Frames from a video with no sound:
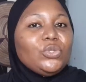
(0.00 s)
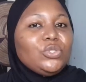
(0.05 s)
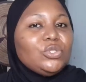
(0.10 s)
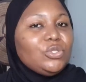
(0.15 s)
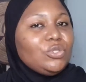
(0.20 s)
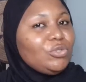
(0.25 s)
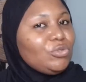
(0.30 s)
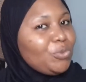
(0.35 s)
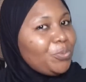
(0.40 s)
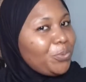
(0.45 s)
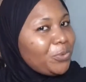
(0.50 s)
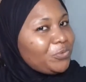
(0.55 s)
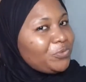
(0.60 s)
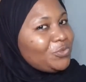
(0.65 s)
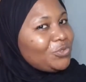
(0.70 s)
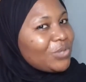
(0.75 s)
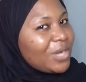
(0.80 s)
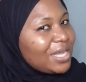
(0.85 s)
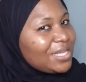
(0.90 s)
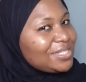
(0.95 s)
to the group
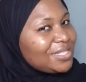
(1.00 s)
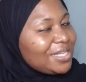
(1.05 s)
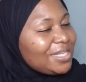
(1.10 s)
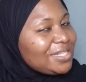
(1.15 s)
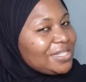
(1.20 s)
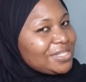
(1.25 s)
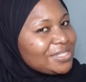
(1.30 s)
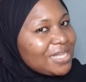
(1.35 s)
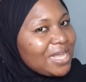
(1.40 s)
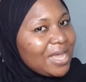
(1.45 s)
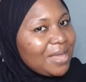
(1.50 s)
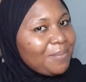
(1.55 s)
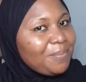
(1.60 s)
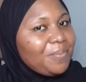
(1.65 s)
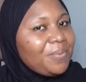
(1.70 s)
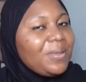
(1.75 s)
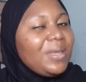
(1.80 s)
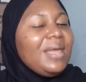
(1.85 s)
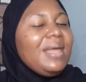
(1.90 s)
of dry skin type